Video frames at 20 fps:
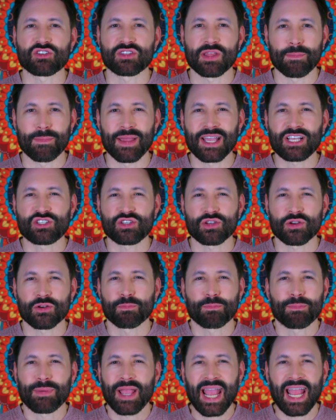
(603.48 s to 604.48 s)
that makes your
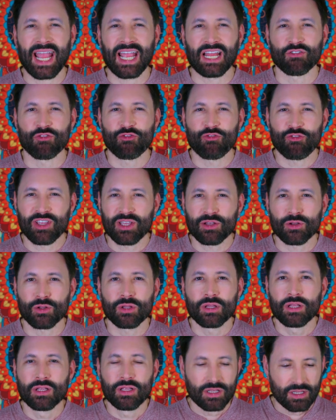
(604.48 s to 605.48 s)
pain
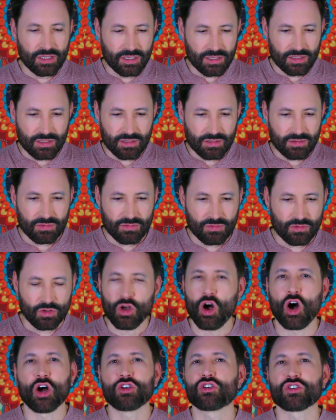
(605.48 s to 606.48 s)
feel
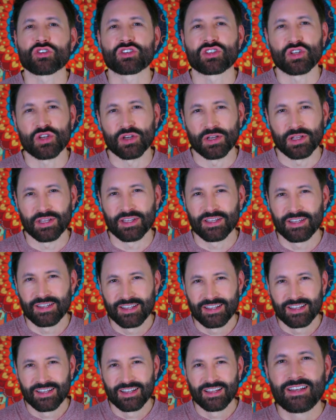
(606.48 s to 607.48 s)
understood.
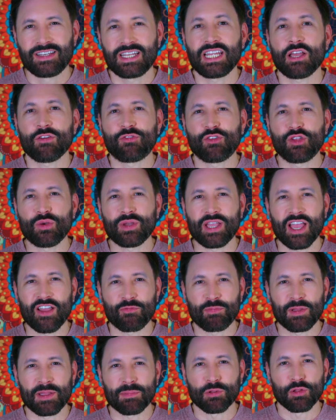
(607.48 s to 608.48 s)
TFU gave
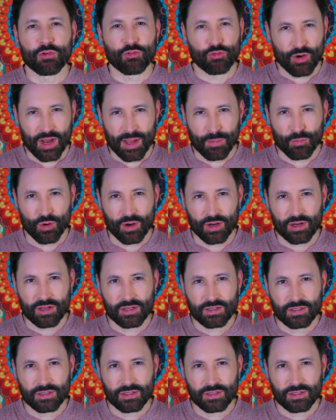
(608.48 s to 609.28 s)
people a framework.